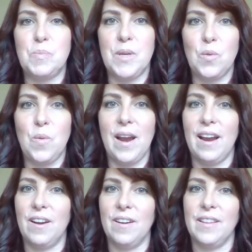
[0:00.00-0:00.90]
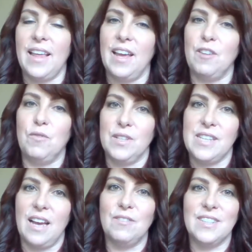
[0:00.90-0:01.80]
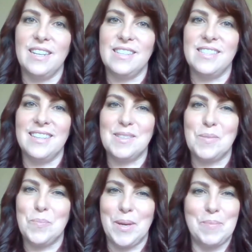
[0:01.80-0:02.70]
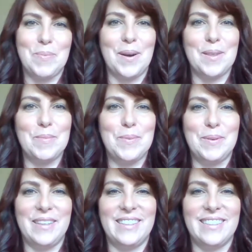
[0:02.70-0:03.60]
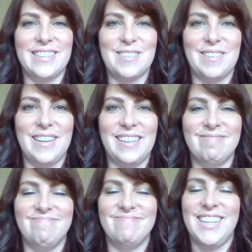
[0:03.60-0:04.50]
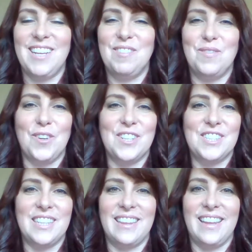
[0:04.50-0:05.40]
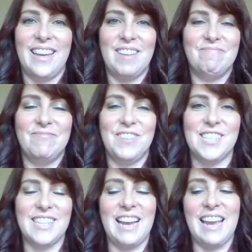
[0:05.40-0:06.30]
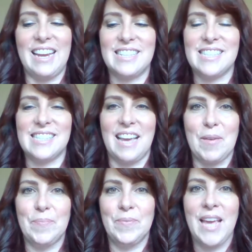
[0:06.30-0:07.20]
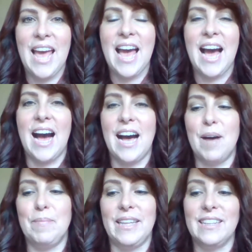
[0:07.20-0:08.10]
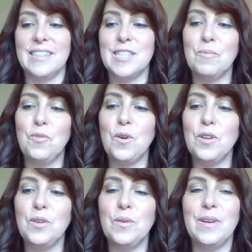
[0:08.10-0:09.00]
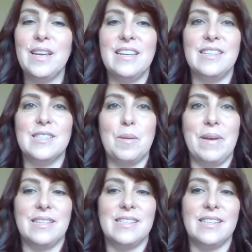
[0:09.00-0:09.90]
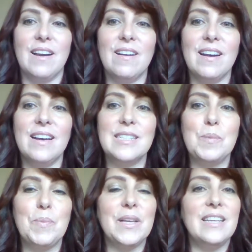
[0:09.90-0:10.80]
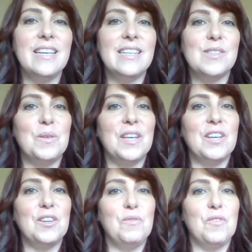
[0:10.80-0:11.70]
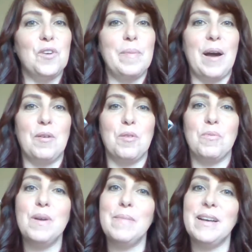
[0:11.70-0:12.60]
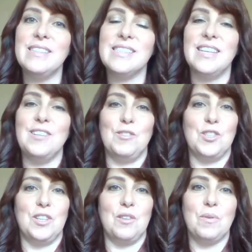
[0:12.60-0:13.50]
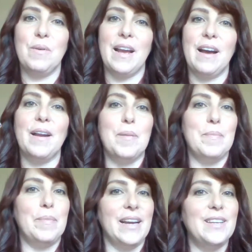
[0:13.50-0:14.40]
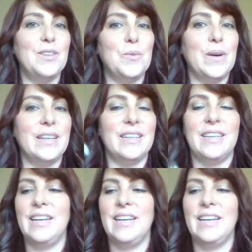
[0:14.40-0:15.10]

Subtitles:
be aware that false advertising is a big part of the beauty industry, unfortunately, which I hate to say. My little tip for you is mascara typically is only good for about 3 months. You should throw it out and buy a new one.